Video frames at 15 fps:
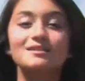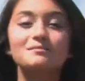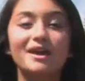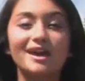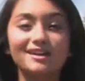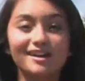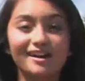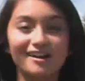The
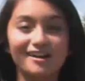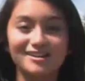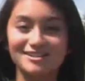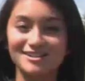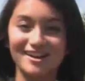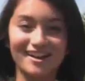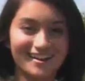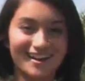main
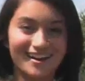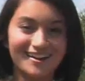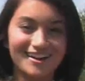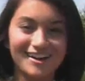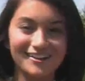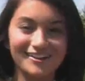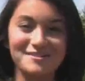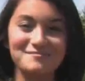character in
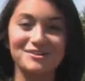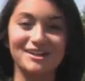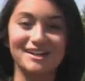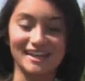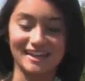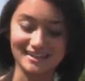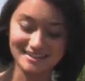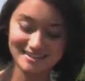our coloring
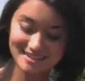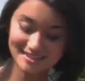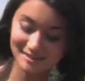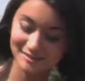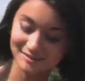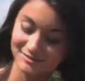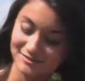book is